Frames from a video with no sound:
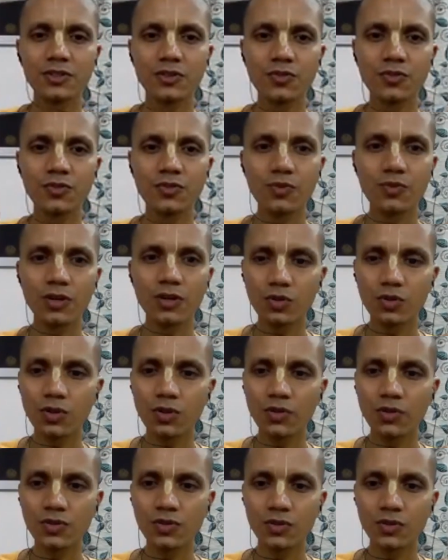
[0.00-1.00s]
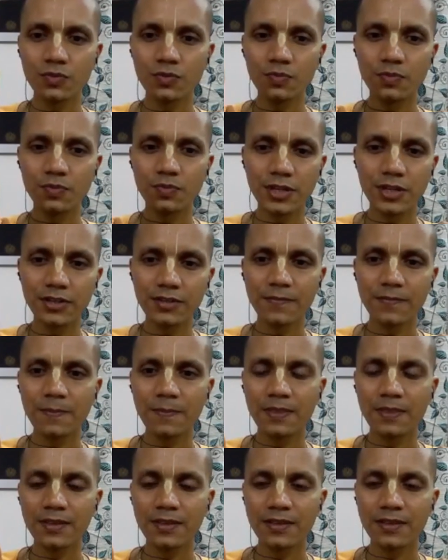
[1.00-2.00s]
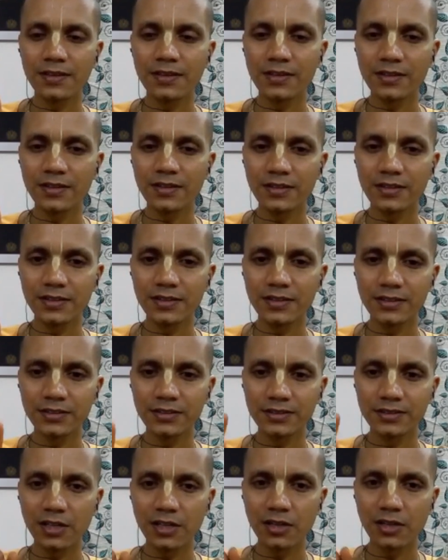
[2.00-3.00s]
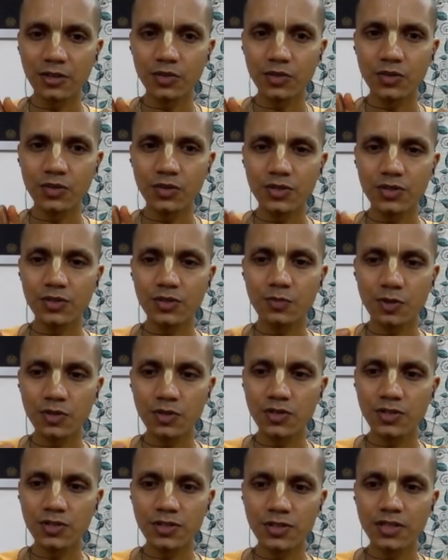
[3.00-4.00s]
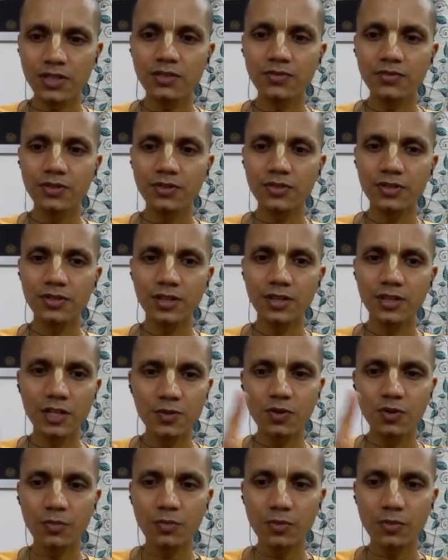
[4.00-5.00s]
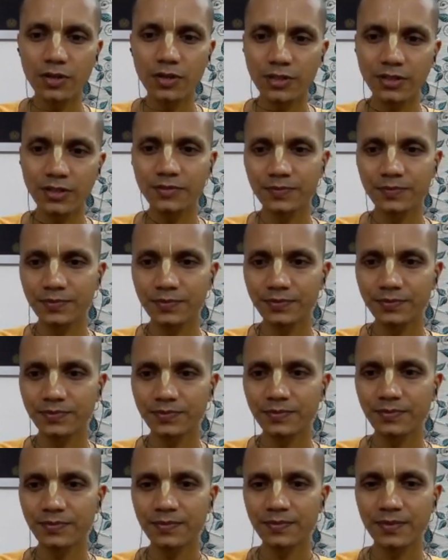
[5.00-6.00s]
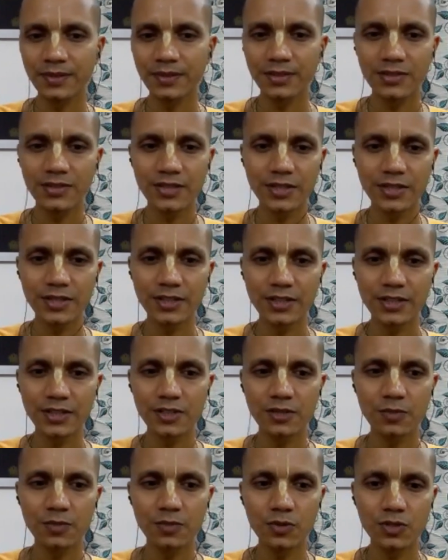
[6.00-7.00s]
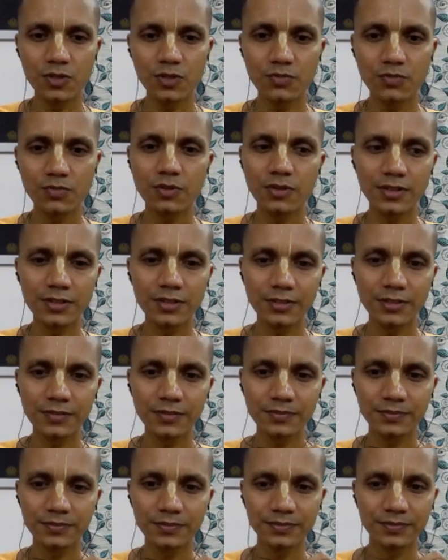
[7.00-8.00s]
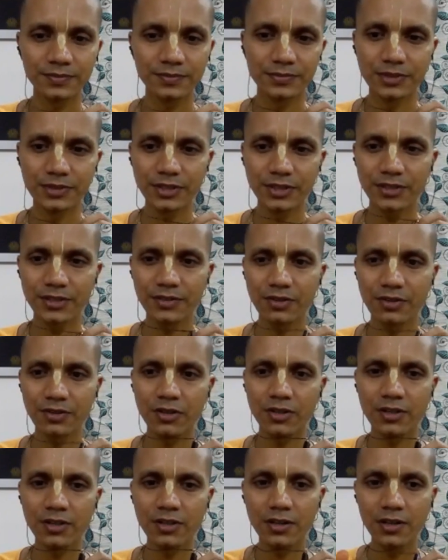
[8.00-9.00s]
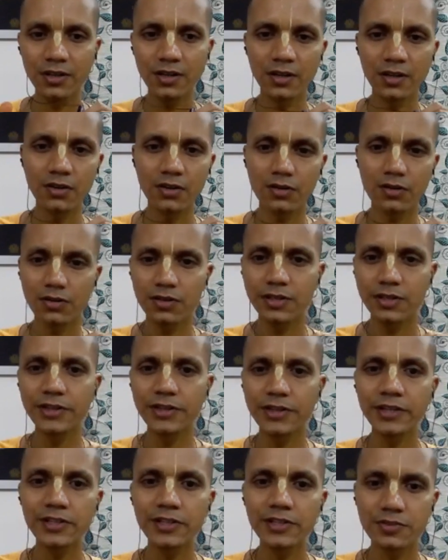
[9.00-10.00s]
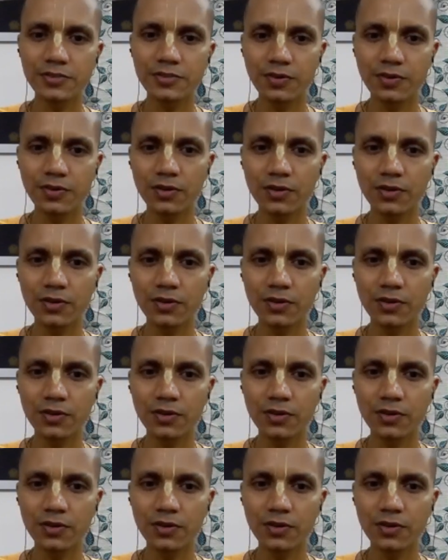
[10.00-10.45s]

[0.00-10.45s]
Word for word: one or two rounds. Please chant, and uh, that will give you the spiritual strength first. That's more important. Chanting is the most important thing. Okay, on and Galikar and all the details for.